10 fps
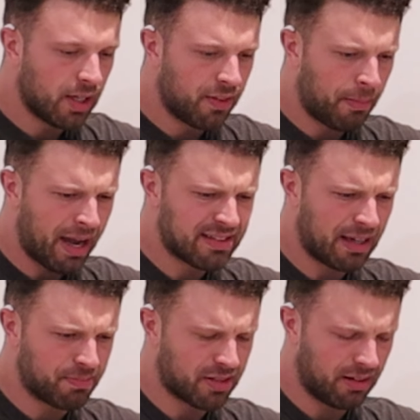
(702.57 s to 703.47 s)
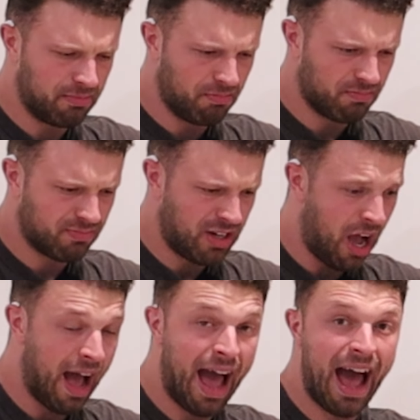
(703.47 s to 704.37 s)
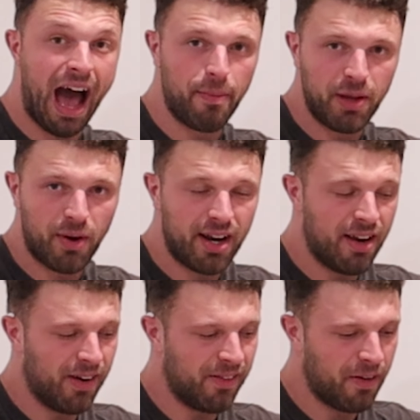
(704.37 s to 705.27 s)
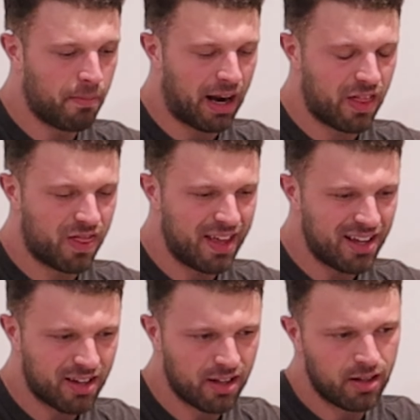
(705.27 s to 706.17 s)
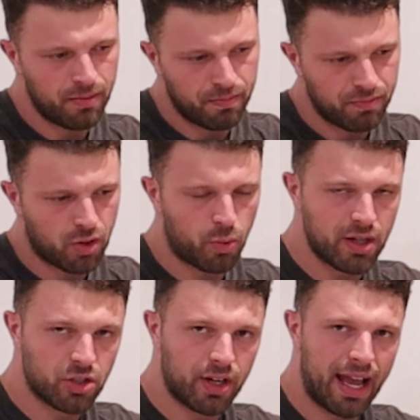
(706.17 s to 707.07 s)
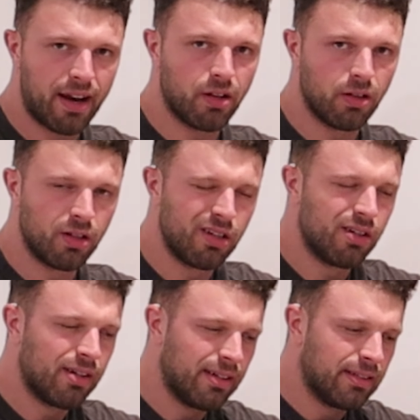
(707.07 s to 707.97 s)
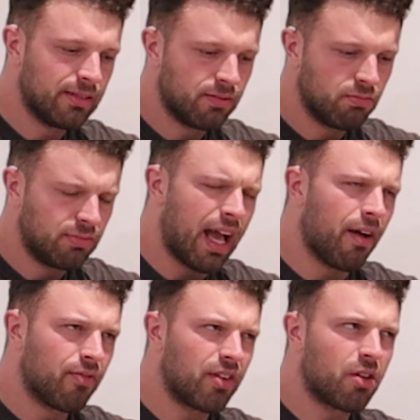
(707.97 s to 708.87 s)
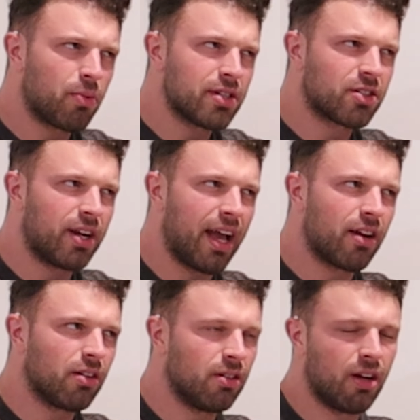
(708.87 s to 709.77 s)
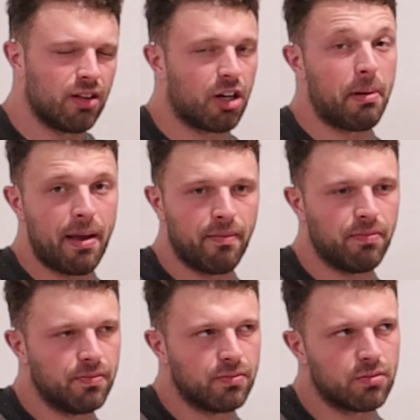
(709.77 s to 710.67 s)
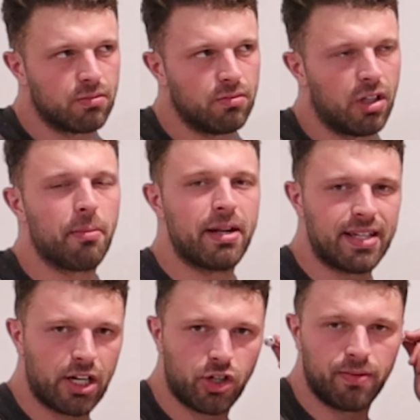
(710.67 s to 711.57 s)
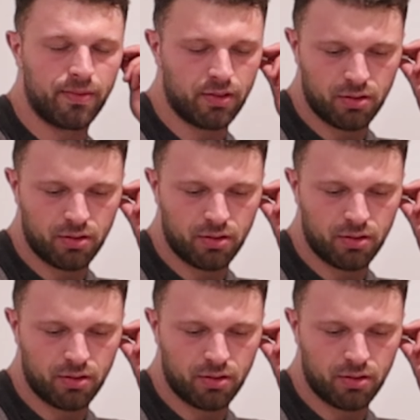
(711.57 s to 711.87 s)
The biceps, I'm not happy right now, but I think the wrist could handle, a little bit of tension.